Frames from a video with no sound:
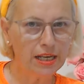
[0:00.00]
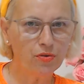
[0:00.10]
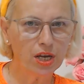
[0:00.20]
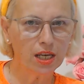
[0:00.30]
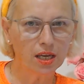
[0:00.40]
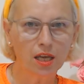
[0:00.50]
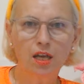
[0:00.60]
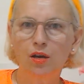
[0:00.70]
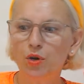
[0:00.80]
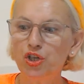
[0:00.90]
reading,
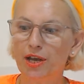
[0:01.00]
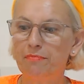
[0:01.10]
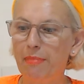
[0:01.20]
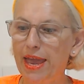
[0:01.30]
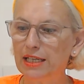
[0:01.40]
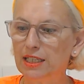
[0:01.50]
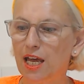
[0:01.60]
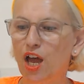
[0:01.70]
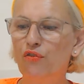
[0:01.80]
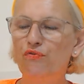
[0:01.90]
which I made
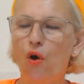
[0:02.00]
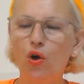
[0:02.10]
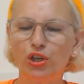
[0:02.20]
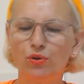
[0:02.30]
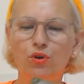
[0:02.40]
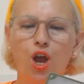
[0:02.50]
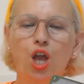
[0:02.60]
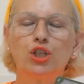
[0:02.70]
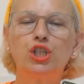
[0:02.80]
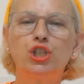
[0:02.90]
for you.
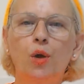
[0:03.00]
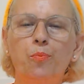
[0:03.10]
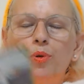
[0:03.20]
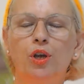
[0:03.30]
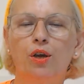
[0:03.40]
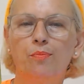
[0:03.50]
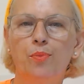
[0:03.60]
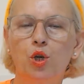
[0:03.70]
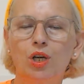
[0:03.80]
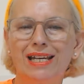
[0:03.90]
Stop
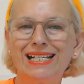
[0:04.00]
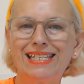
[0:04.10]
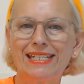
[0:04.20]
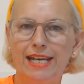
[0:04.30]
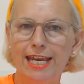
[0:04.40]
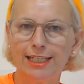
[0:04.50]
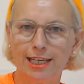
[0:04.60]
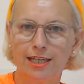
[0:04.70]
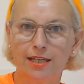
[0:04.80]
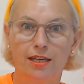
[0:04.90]
procrastinating.